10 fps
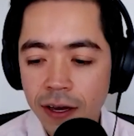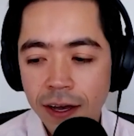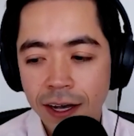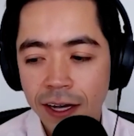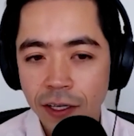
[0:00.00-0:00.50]

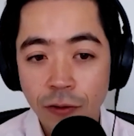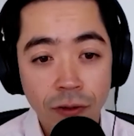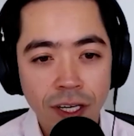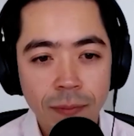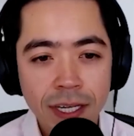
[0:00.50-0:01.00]
you
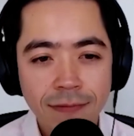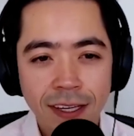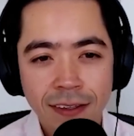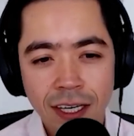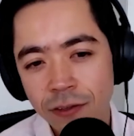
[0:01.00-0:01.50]
don't eat meat,
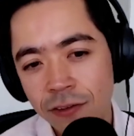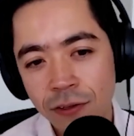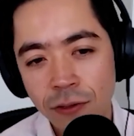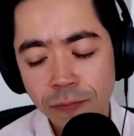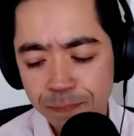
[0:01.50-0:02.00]
and the other
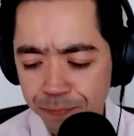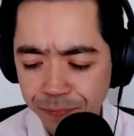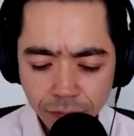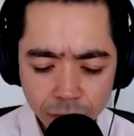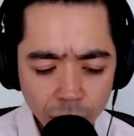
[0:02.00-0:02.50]
2
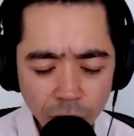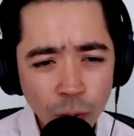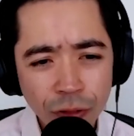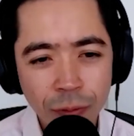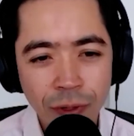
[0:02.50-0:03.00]

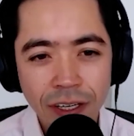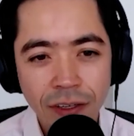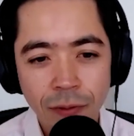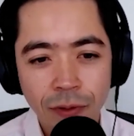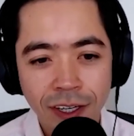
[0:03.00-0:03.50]
or 3,
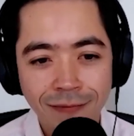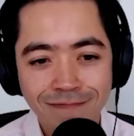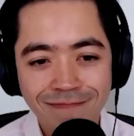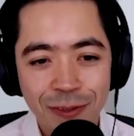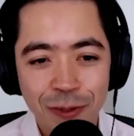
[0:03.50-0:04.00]
you
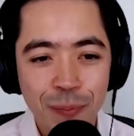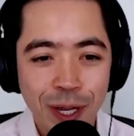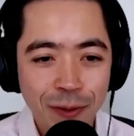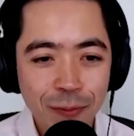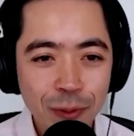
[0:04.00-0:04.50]
can sort of
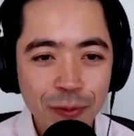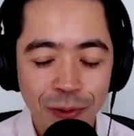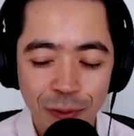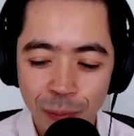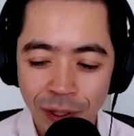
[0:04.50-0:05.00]
bend the rules a
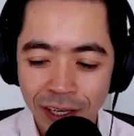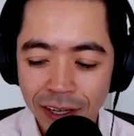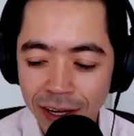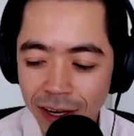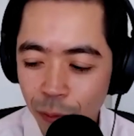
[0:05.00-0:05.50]
little bit.
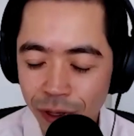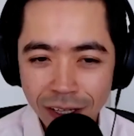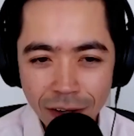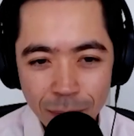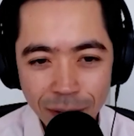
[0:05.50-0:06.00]
What I
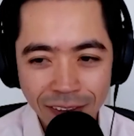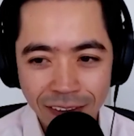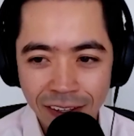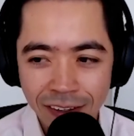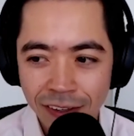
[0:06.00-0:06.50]
love about
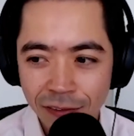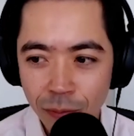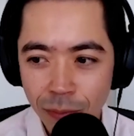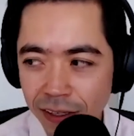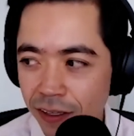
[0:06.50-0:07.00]
this is you
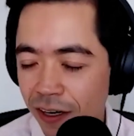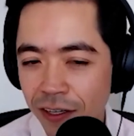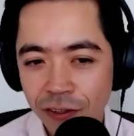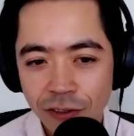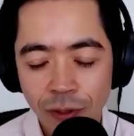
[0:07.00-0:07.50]
make the
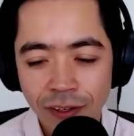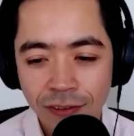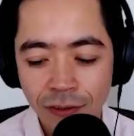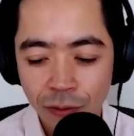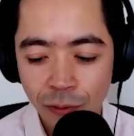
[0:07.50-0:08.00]
conscious choice
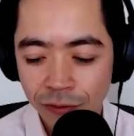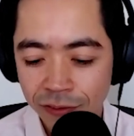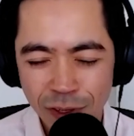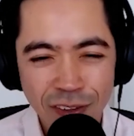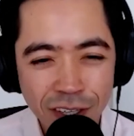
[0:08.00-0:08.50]
to
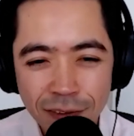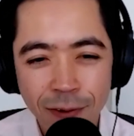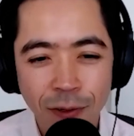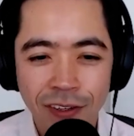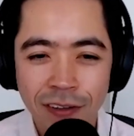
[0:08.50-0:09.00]
sort of
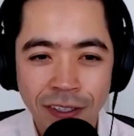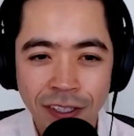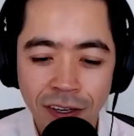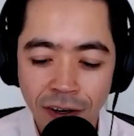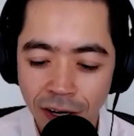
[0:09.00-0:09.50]
default to the
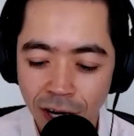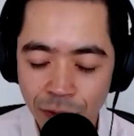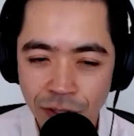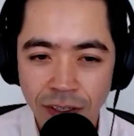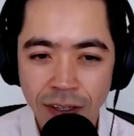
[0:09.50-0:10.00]
vegetarian
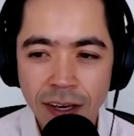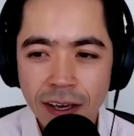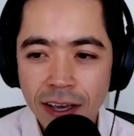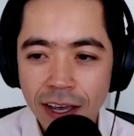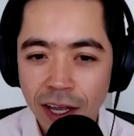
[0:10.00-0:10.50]
option.
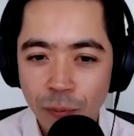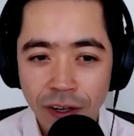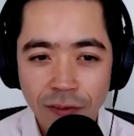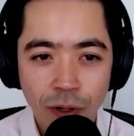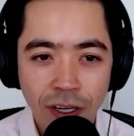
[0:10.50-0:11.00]
And when
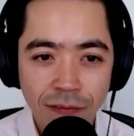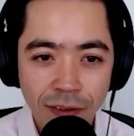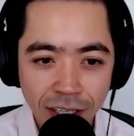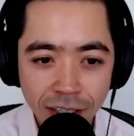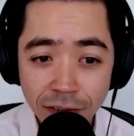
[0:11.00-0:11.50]
it's more
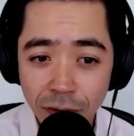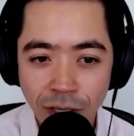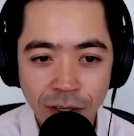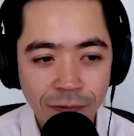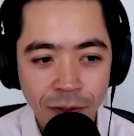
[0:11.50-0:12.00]
convenient or
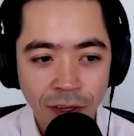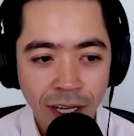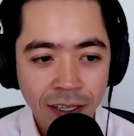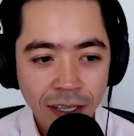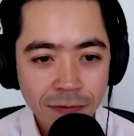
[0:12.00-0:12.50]
when you feel
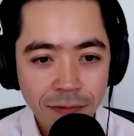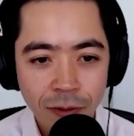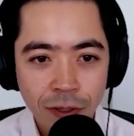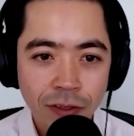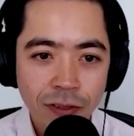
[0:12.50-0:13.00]
like it, you
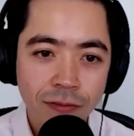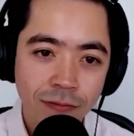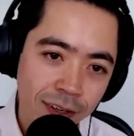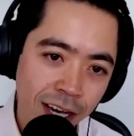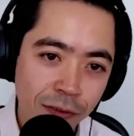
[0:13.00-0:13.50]
can
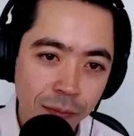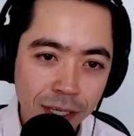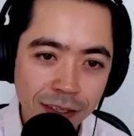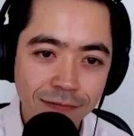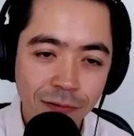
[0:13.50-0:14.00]
have a
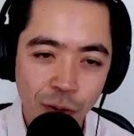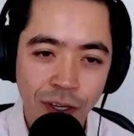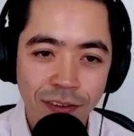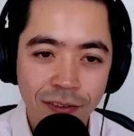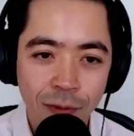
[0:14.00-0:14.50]
meat choice,